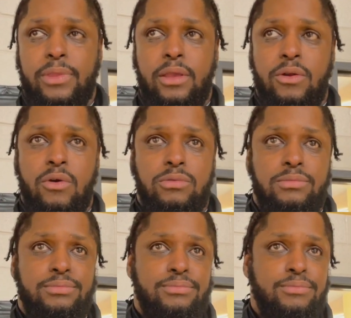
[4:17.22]
you know,
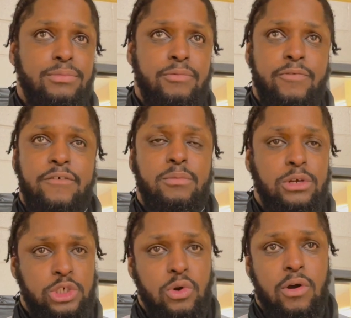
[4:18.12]
very
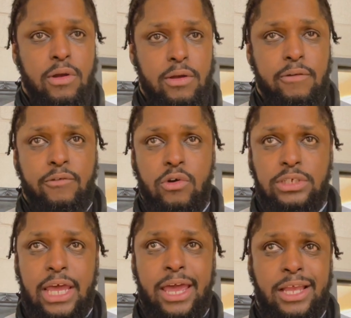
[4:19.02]
mature for his
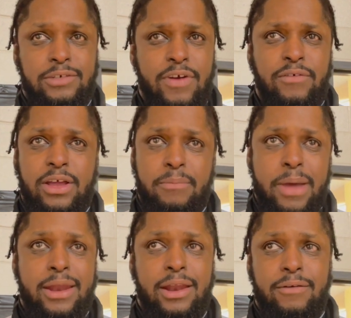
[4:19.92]
age, very
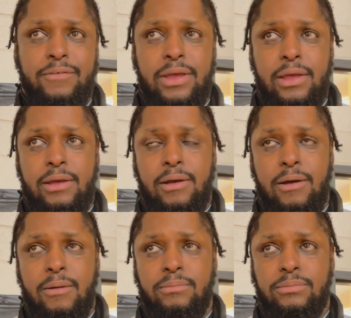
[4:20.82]
competitive,
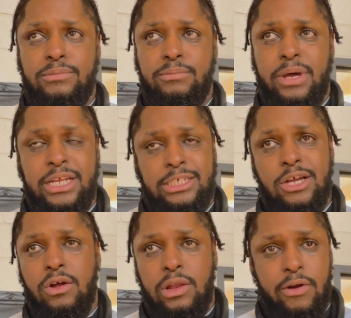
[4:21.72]
but he's
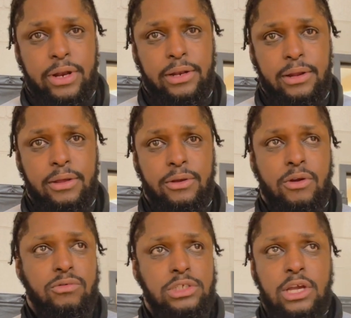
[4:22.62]
still learning. You
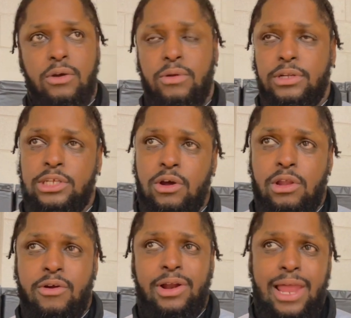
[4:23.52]
know, still
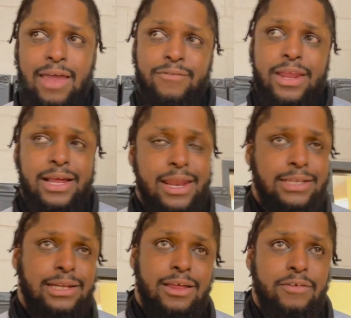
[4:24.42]
learning life. And
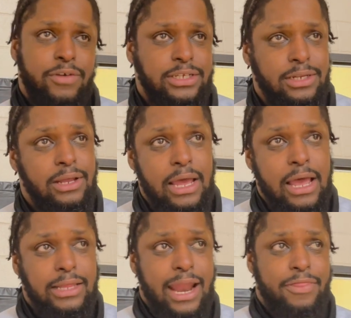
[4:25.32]
that's another reason
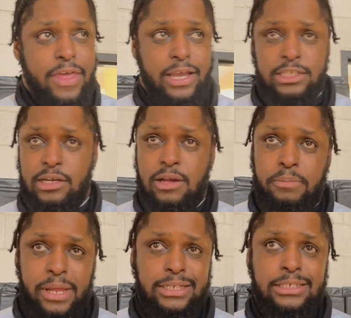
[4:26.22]
that I think it's a good
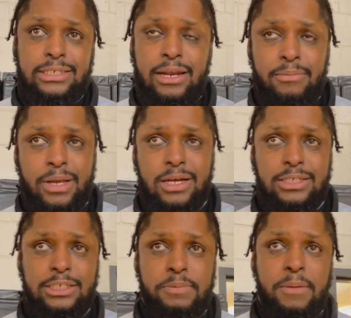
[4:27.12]
place to send him, because
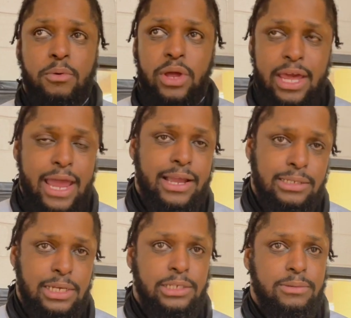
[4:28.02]
there's people there that can
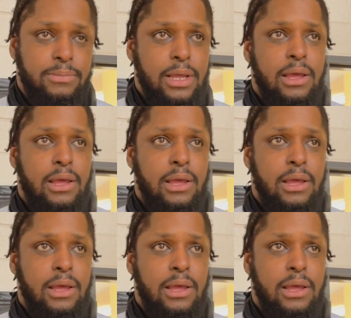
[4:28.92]
teach him